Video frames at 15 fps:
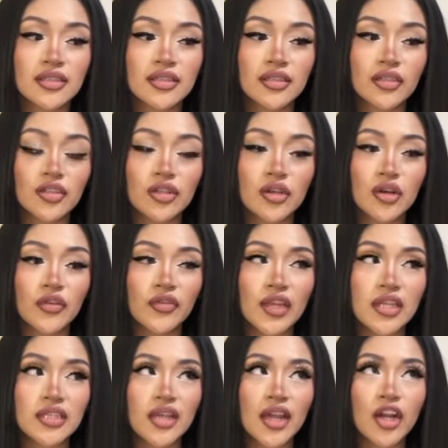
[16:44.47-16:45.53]
you know, if they
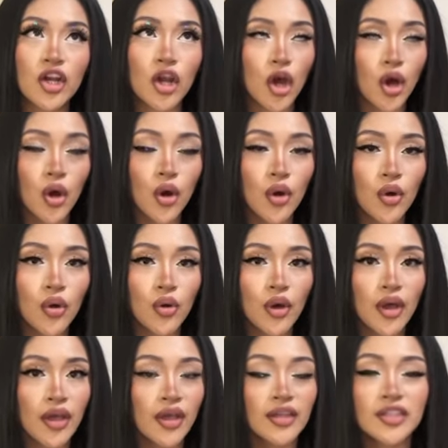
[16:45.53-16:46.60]
say no,
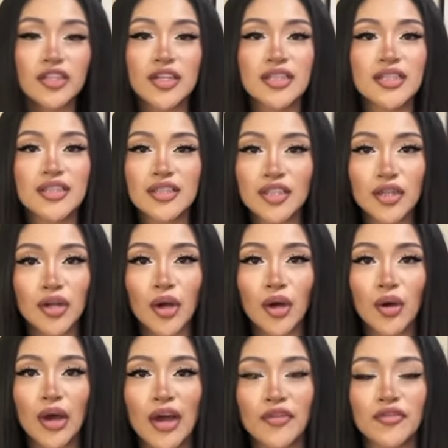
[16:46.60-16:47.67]
just, you know,
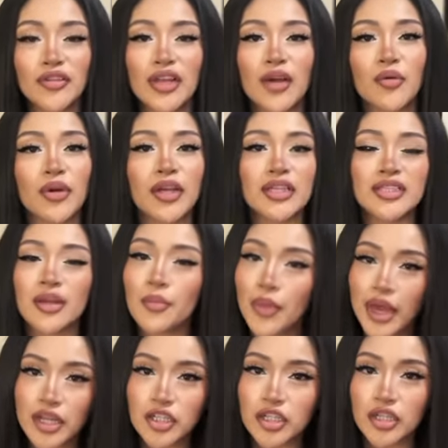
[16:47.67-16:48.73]
after like working some
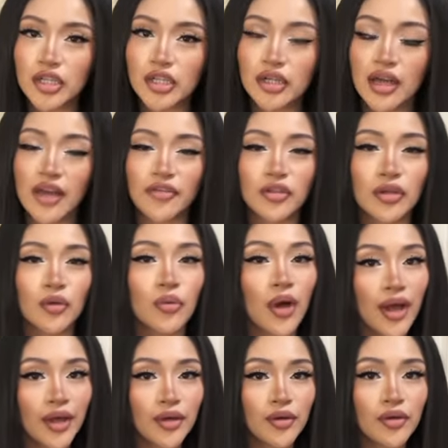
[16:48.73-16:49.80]
magic after a
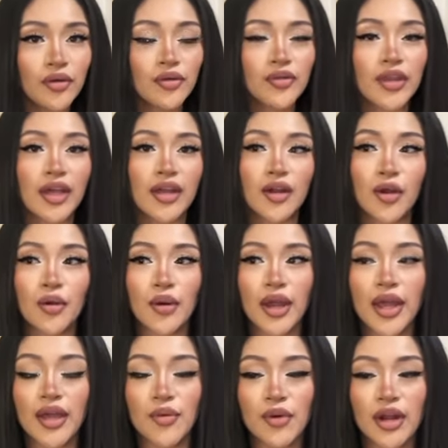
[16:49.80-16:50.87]
while, then all
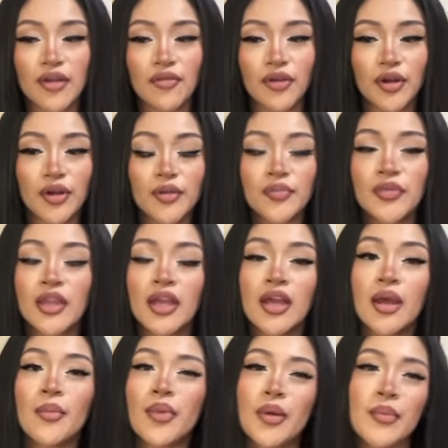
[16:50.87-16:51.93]
right, whatever.
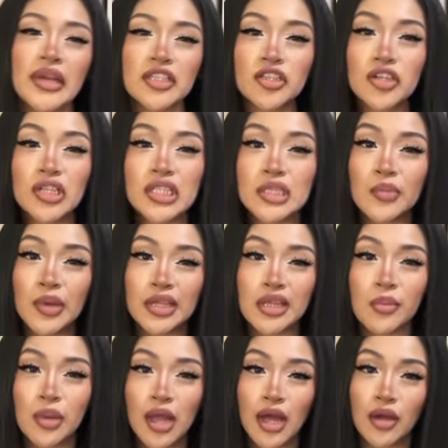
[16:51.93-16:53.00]
But make sure you spin the
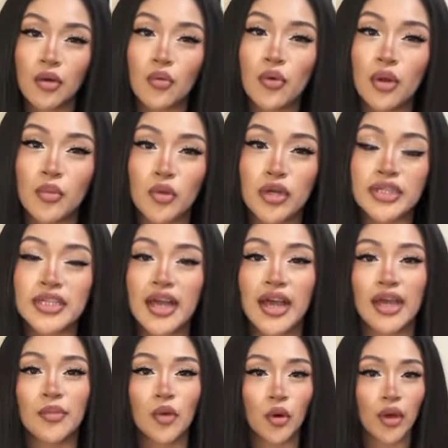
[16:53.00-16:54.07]
block one more
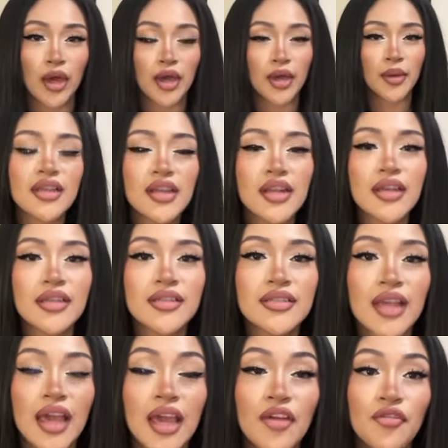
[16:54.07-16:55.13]
time, okay? It is
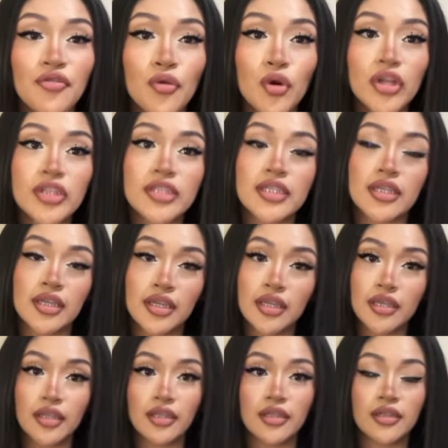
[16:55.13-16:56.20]

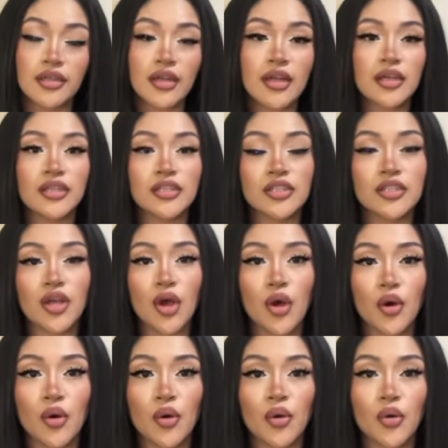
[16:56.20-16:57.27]
8:14,
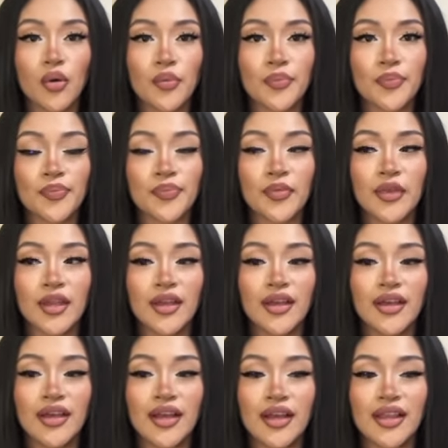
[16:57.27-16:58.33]
so
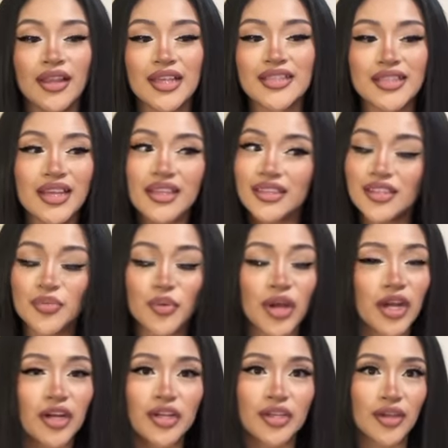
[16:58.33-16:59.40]
let's say a little
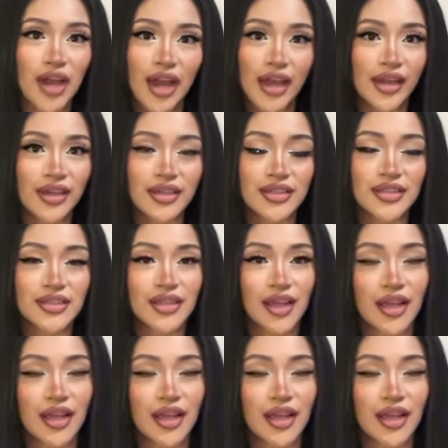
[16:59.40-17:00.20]
prayer, you guys.